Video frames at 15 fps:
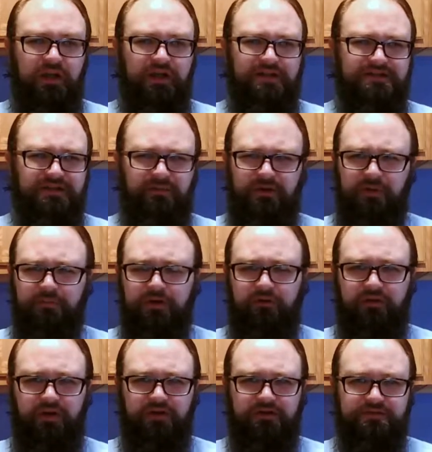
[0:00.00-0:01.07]
Some number
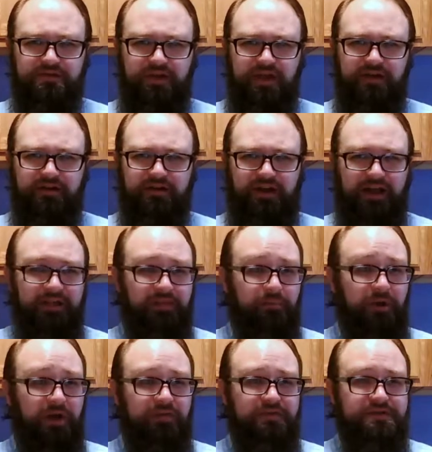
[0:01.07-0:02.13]
of years later, at the
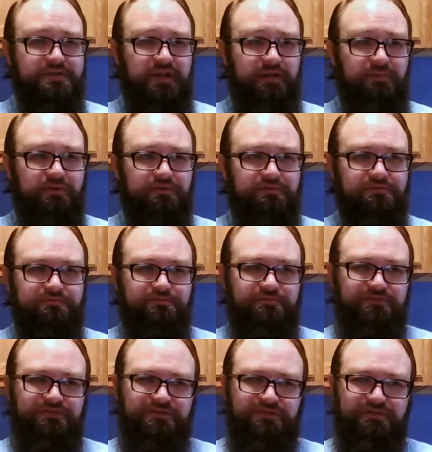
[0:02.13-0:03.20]
breakfast table,
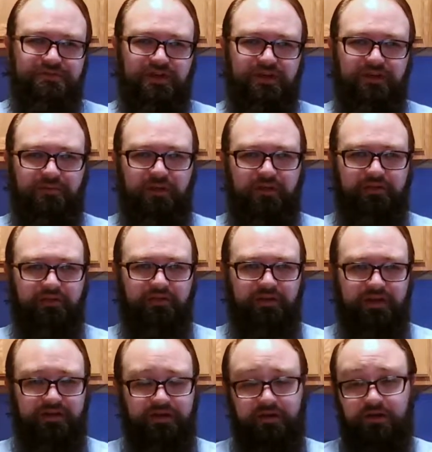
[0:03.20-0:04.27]
you tell your mother
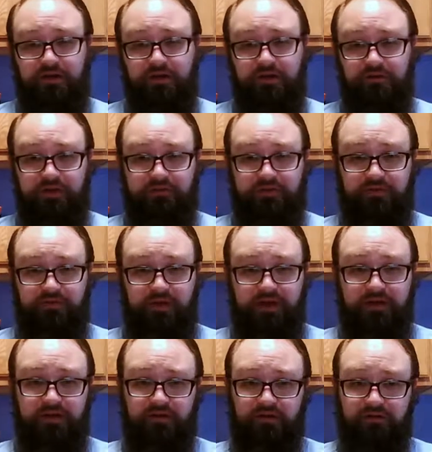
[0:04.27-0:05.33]
that you're going to go leave to
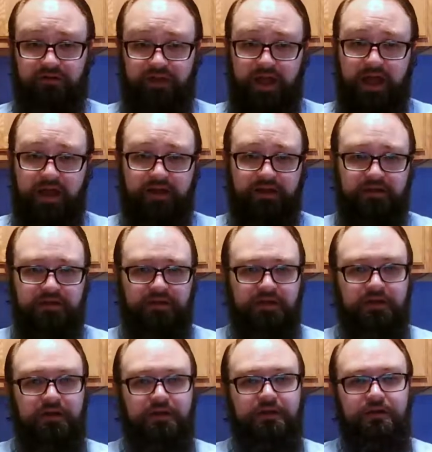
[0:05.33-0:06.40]
find dear old dad.
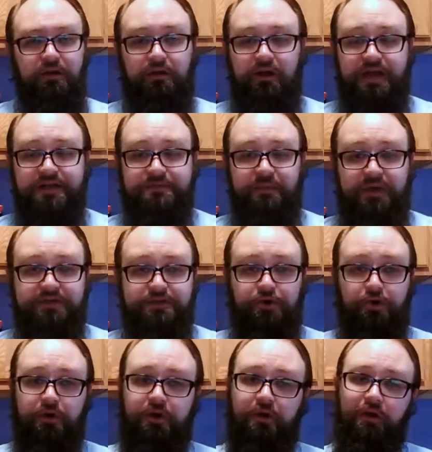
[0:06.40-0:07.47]
Your classmates
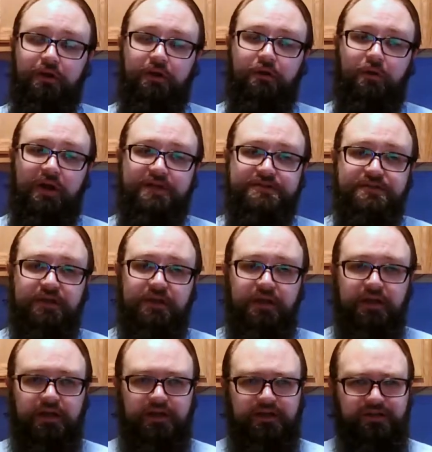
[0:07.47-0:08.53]
join you on your quest.
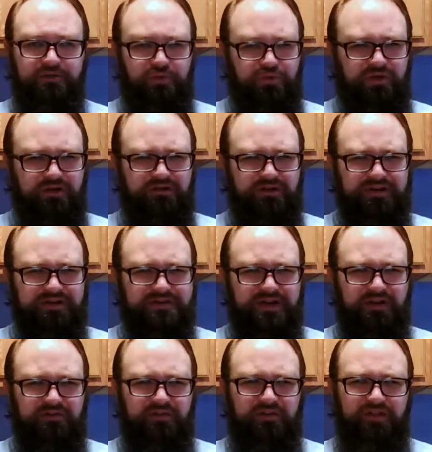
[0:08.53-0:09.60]
You quickly
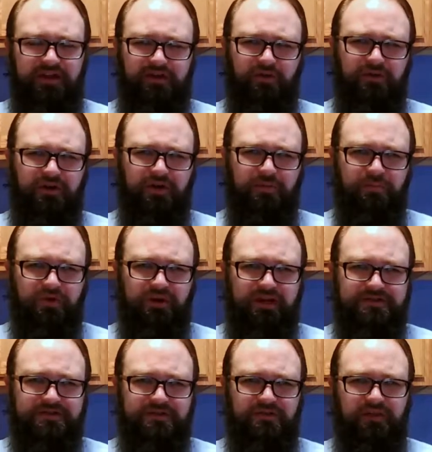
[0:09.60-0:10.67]
discover that in order to
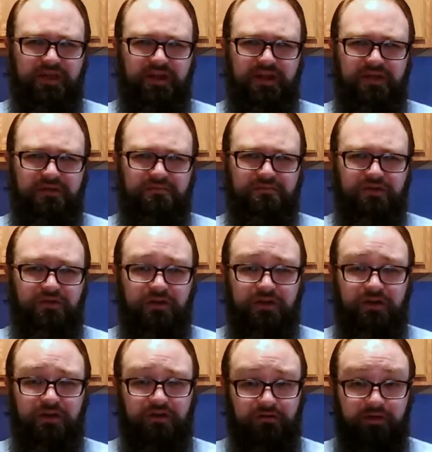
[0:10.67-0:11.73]
progress through the game, you
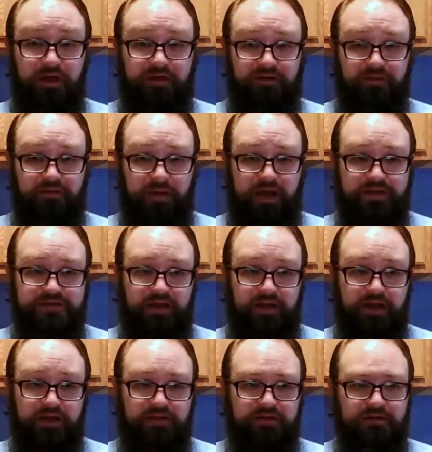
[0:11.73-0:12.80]
need to collect the
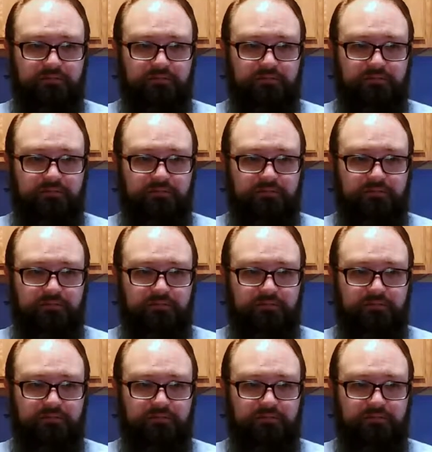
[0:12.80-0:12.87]
Magi.